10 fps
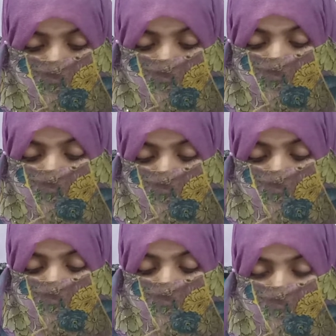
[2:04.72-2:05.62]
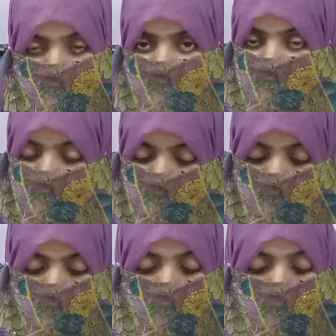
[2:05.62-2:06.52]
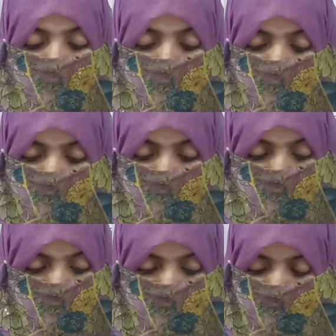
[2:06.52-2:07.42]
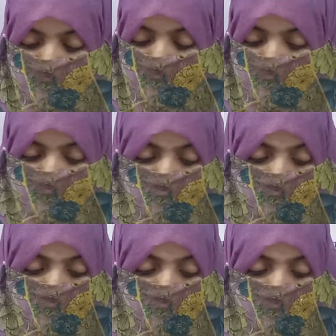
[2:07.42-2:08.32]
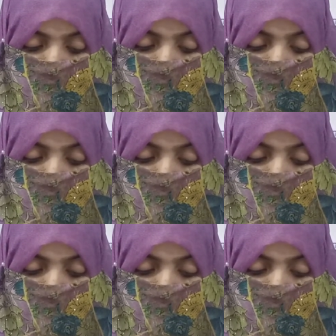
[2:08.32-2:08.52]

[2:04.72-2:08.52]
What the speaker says: details such as SSID, password, and encryption type.